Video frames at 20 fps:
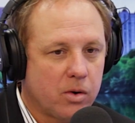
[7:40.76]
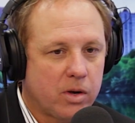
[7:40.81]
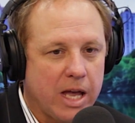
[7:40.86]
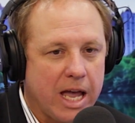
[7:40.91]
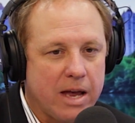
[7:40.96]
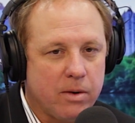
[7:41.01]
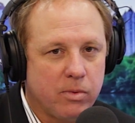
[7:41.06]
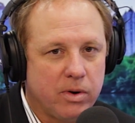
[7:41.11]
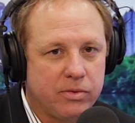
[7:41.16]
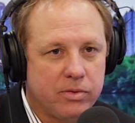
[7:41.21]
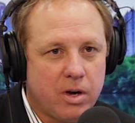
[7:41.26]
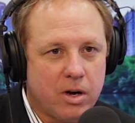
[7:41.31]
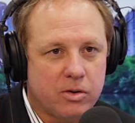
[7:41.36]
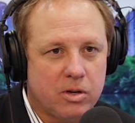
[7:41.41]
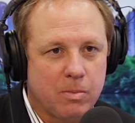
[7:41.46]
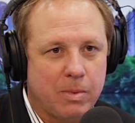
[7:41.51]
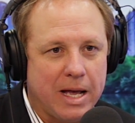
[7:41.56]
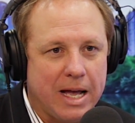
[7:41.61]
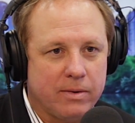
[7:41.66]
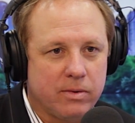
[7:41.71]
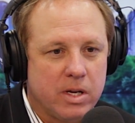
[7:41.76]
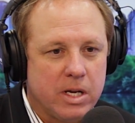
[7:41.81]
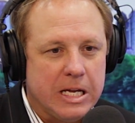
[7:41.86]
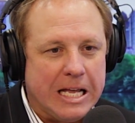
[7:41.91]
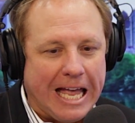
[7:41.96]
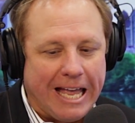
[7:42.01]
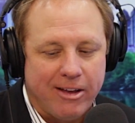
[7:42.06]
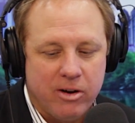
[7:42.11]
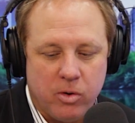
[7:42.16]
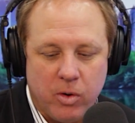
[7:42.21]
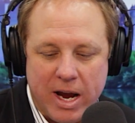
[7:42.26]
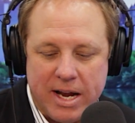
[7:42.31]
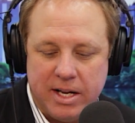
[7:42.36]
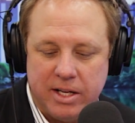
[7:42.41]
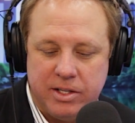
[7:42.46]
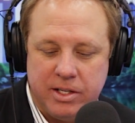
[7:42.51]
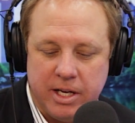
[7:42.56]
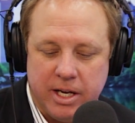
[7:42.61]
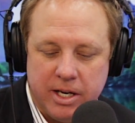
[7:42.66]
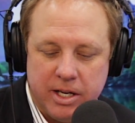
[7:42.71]
Okay, and we've talked about
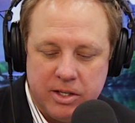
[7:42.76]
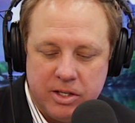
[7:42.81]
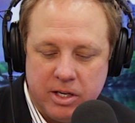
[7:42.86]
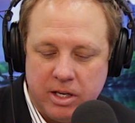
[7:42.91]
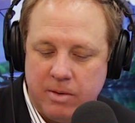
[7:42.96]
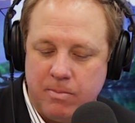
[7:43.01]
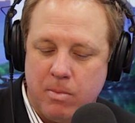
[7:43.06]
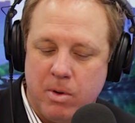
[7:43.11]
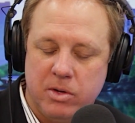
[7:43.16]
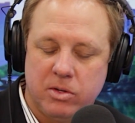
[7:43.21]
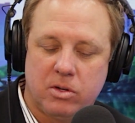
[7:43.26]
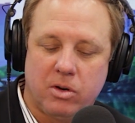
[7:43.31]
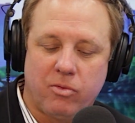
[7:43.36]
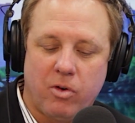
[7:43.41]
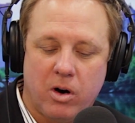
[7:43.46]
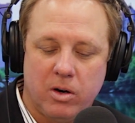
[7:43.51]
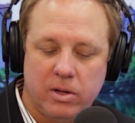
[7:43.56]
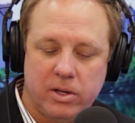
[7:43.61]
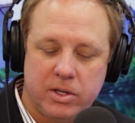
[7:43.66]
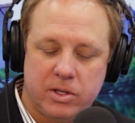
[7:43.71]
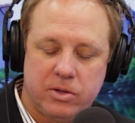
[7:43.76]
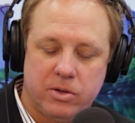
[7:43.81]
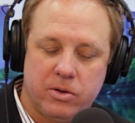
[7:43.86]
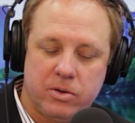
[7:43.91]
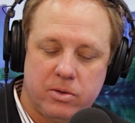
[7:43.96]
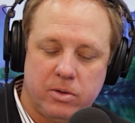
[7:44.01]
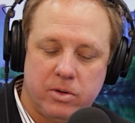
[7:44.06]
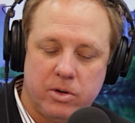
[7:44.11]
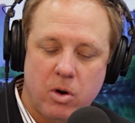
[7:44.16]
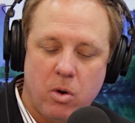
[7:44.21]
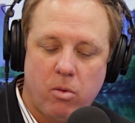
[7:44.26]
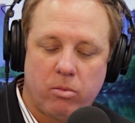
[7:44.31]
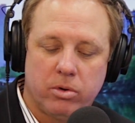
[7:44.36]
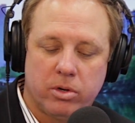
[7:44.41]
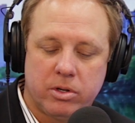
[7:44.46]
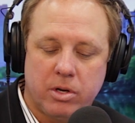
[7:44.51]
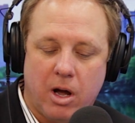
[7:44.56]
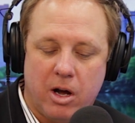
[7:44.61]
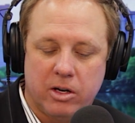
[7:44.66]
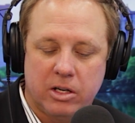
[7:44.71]
credit tenants, and most of our listeners will know what
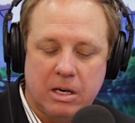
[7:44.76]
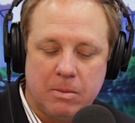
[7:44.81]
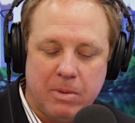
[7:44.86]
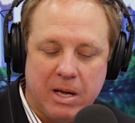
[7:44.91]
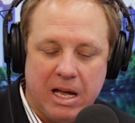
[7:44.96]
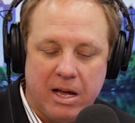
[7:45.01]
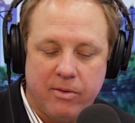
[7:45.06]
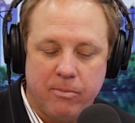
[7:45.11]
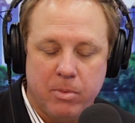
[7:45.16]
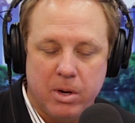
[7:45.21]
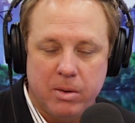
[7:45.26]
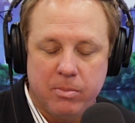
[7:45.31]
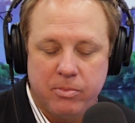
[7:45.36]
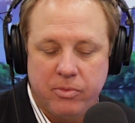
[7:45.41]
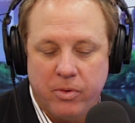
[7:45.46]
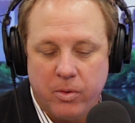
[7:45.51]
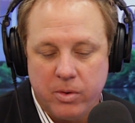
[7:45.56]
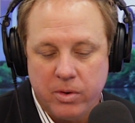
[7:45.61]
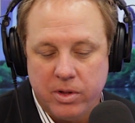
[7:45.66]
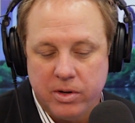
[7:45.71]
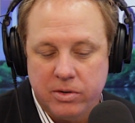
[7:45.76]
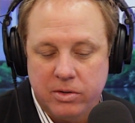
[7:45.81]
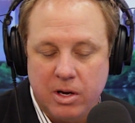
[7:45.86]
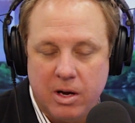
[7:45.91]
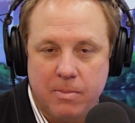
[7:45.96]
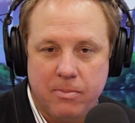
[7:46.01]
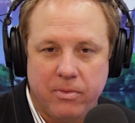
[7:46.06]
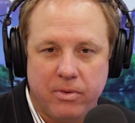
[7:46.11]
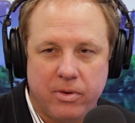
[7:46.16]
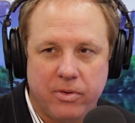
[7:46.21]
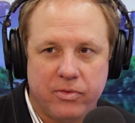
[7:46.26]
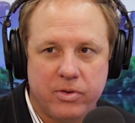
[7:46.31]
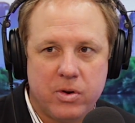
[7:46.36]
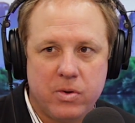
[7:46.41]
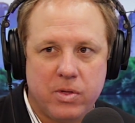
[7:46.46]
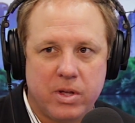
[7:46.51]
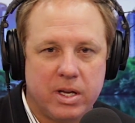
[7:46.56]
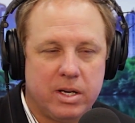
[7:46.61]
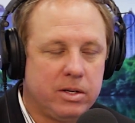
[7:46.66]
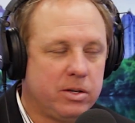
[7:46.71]
we're talking about. But for the some
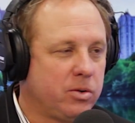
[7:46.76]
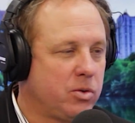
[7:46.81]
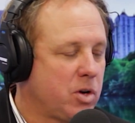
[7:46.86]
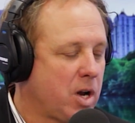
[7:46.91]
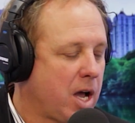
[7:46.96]
few that do